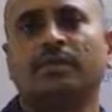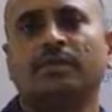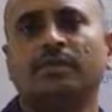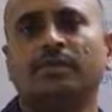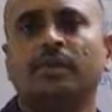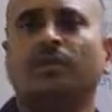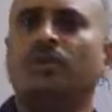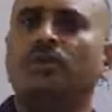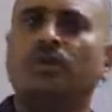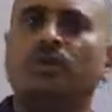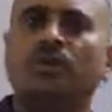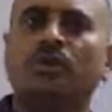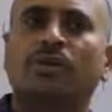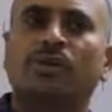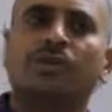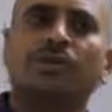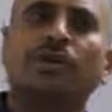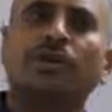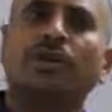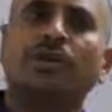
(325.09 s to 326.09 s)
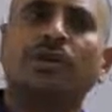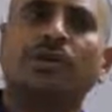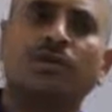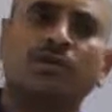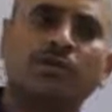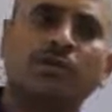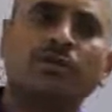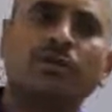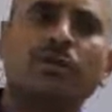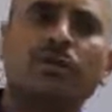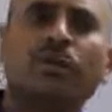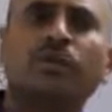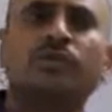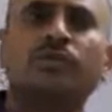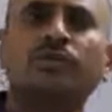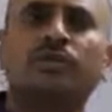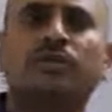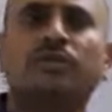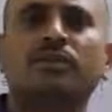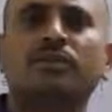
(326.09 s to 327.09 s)
So in your
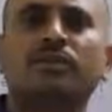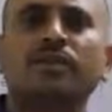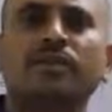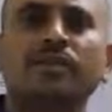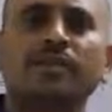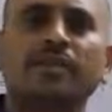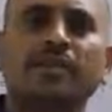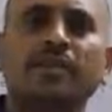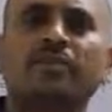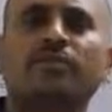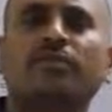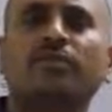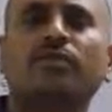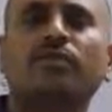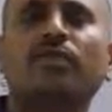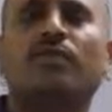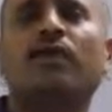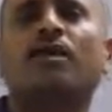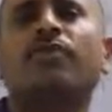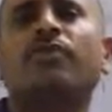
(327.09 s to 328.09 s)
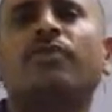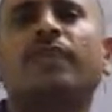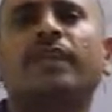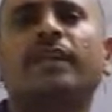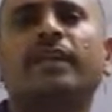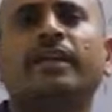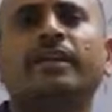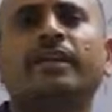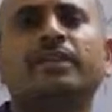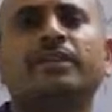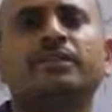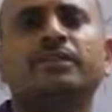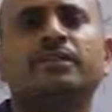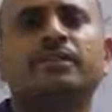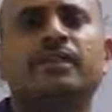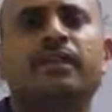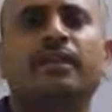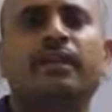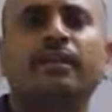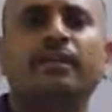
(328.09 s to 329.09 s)
house there is full of articles
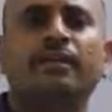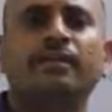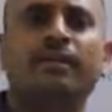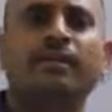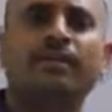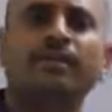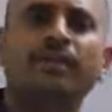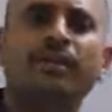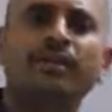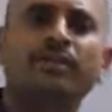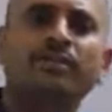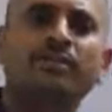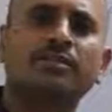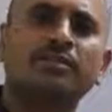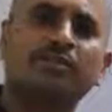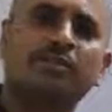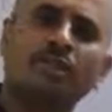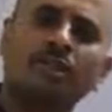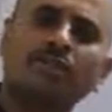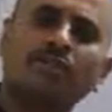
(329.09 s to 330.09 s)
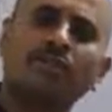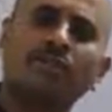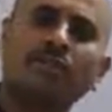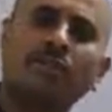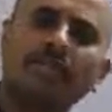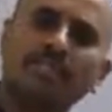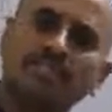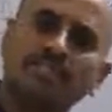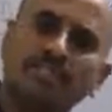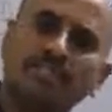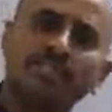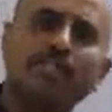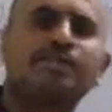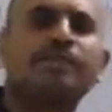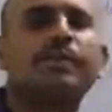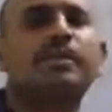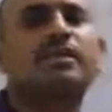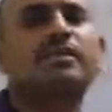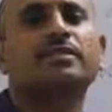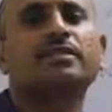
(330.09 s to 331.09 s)
and they will occupy some
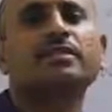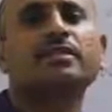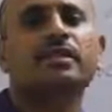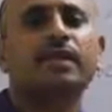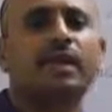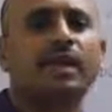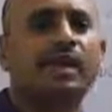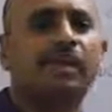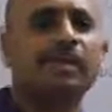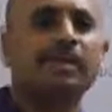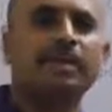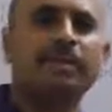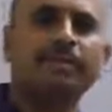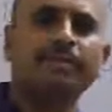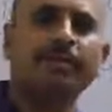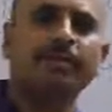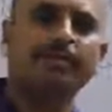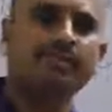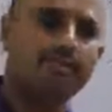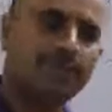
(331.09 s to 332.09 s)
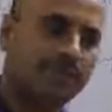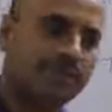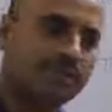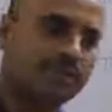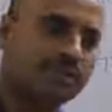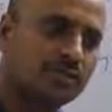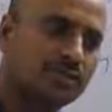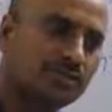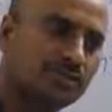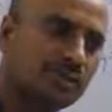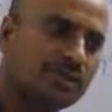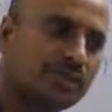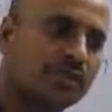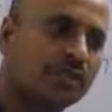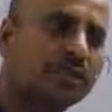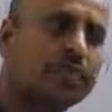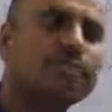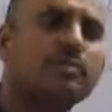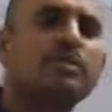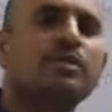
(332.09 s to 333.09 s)
space, and the remaining space you will
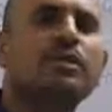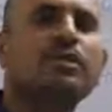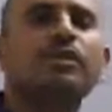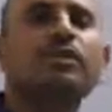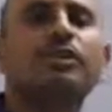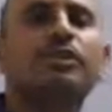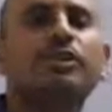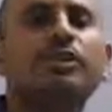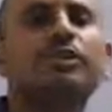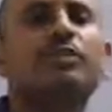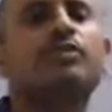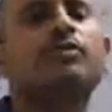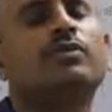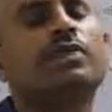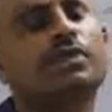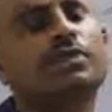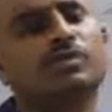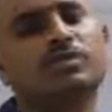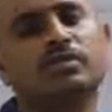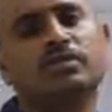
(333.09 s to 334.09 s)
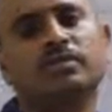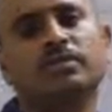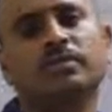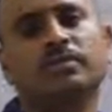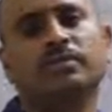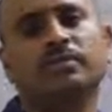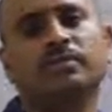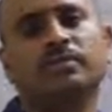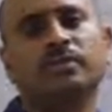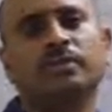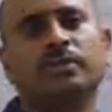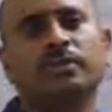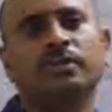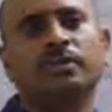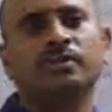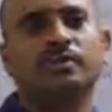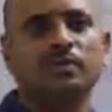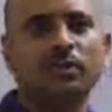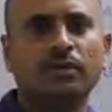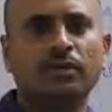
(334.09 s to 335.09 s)
use in your house.
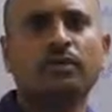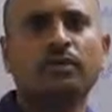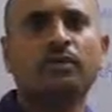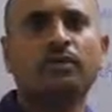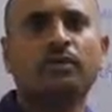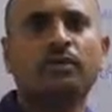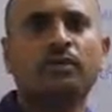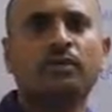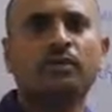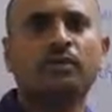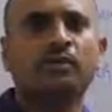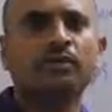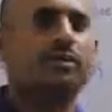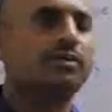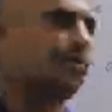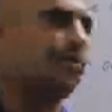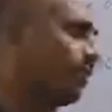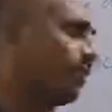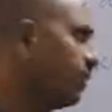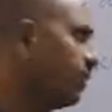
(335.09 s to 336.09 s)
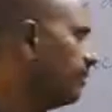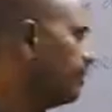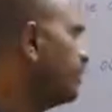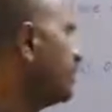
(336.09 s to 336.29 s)
So from